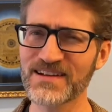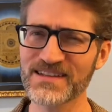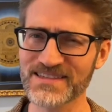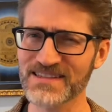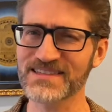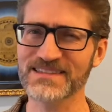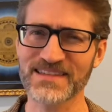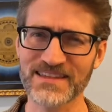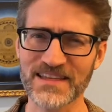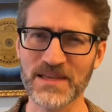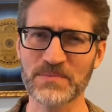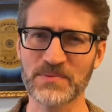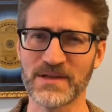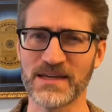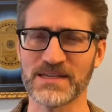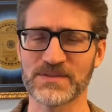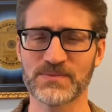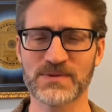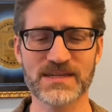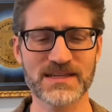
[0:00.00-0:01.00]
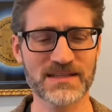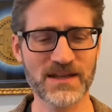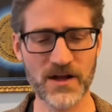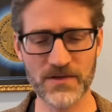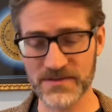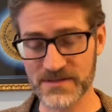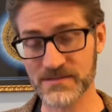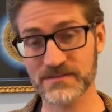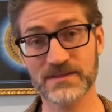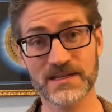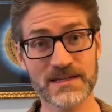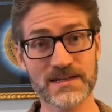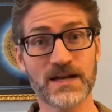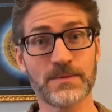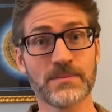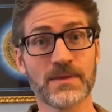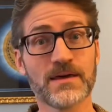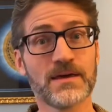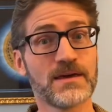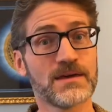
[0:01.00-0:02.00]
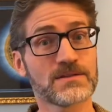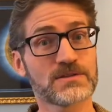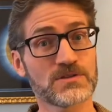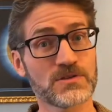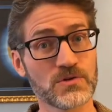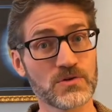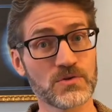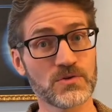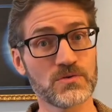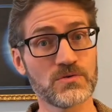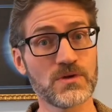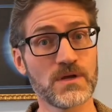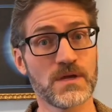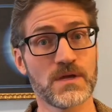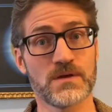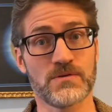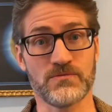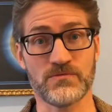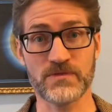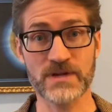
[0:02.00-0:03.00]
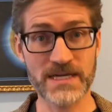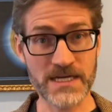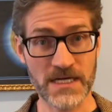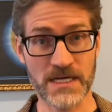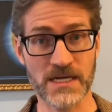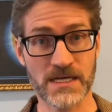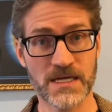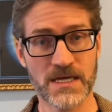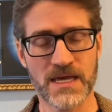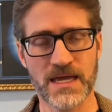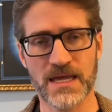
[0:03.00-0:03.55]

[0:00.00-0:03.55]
It's a silly place. We get all this lead up to Riga,